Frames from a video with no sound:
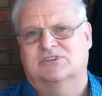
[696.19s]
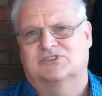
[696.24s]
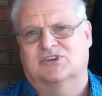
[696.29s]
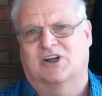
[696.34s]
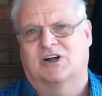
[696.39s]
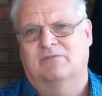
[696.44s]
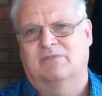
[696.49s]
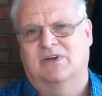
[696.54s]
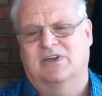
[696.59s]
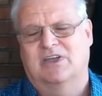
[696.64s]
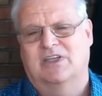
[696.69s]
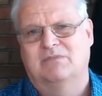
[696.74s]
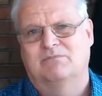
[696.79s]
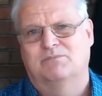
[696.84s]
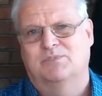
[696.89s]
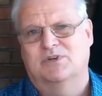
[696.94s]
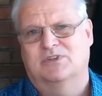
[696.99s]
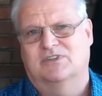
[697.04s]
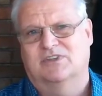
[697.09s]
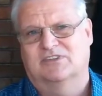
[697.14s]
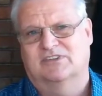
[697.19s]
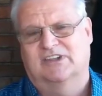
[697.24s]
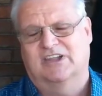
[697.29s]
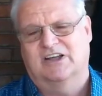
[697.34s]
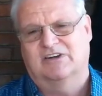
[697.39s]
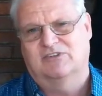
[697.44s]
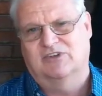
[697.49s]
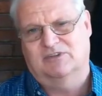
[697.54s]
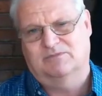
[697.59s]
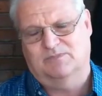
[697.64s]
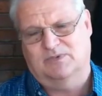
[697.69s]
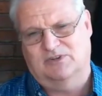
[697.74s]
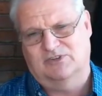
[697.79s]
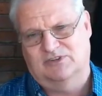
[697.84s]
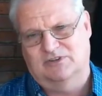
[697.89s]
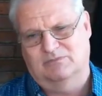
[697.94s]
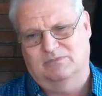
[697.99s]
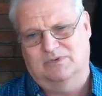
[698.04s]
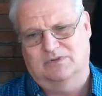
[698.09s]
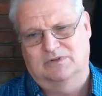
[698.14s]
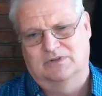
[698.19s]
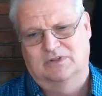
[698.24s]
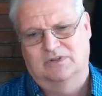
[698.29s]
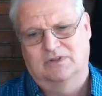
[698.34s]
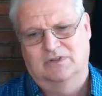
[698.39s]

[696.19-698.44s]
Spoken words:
drama input, as low as possible.